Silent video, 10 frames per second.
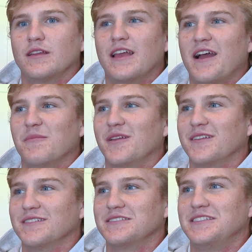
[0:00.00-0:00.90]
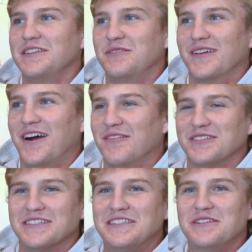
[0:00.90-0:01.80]
Yeah, I mean, T,
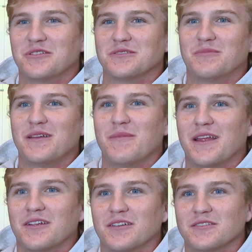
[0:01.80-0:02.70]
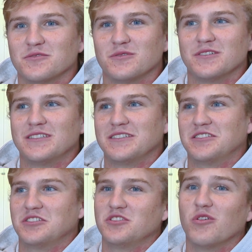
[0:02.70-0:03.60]
obviously T Girl's a playmaker, and it was one of those
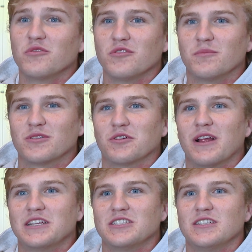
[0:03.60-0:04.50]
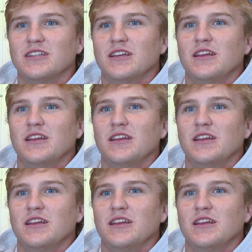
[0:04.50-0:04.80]
things just going through the progression.